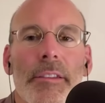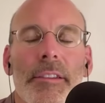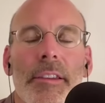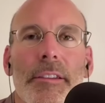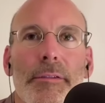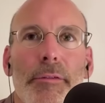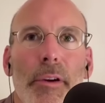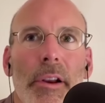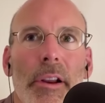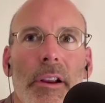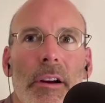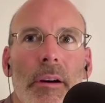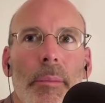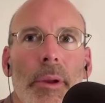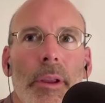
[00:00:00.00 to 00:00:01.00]
it's very
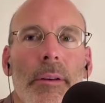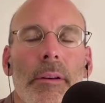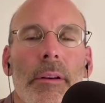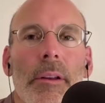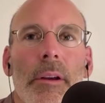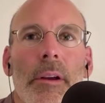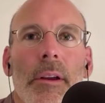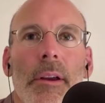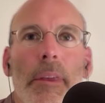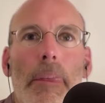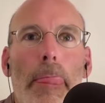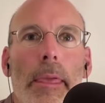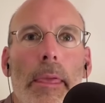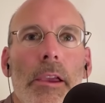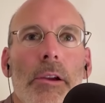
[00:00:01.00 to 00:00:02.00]
common
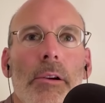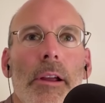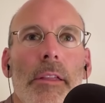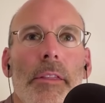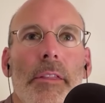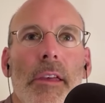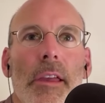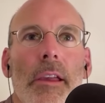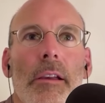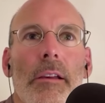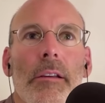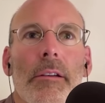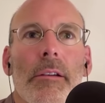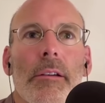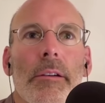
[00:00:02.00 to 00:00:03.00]
here I think
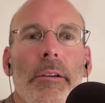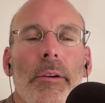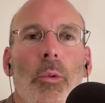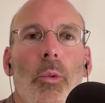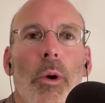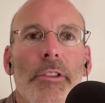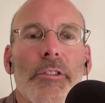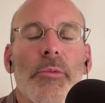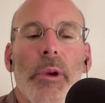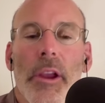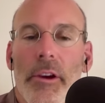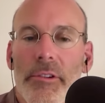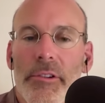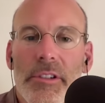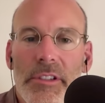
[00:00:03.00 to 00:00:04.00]
once we
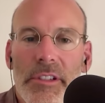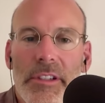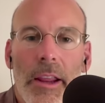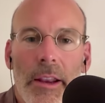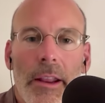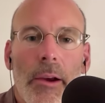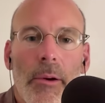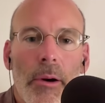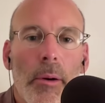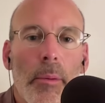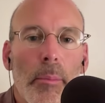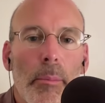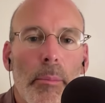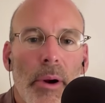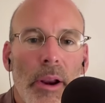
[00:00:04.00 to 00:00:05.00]
understand how our
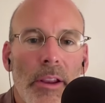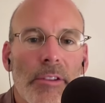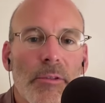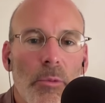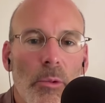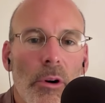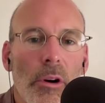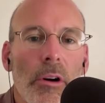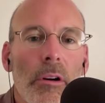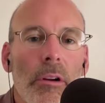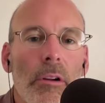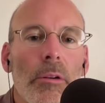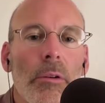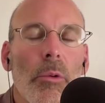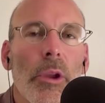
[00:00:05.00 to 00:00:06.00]
brains work,
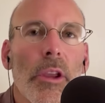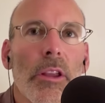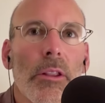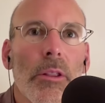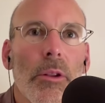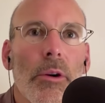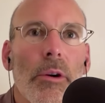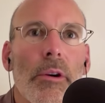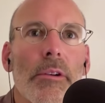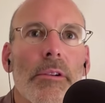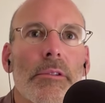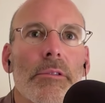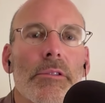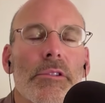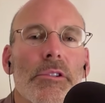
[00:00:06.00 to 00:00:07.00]
we can
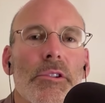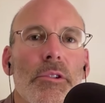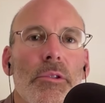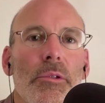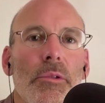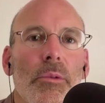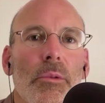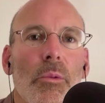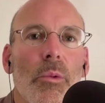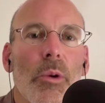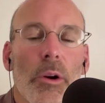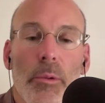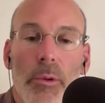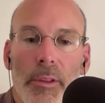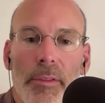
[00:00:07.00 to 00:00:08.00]
learn to
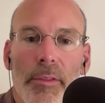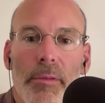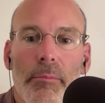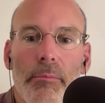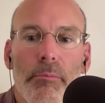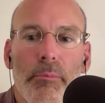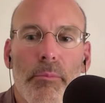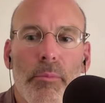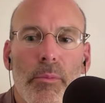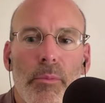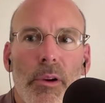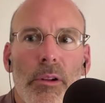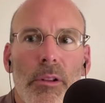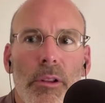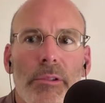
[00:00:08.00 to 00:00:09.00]
work with
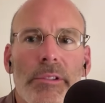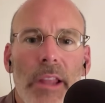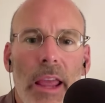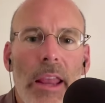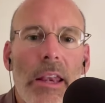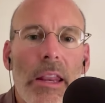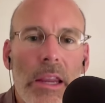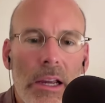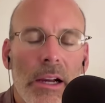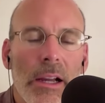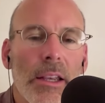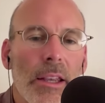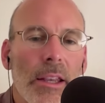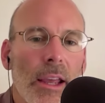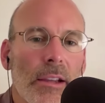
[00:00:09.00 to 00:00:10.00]
close to any
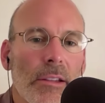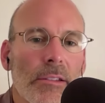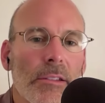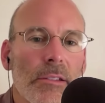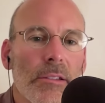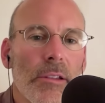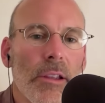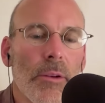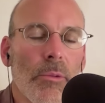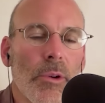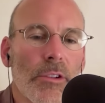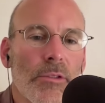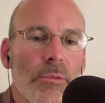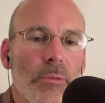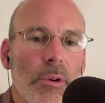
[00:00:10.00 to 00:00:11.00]
context in
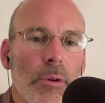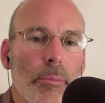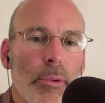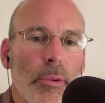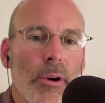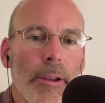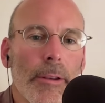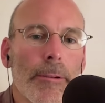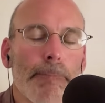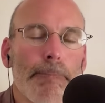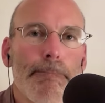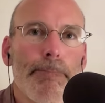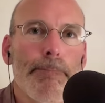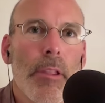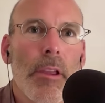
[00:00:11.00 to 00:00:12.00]
which we're put.
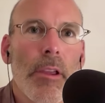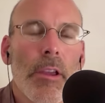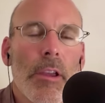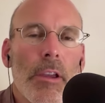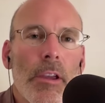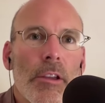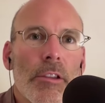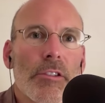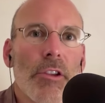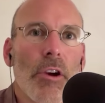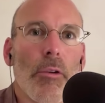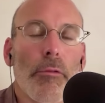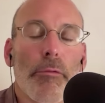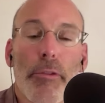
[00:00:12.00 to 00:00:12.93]
So, for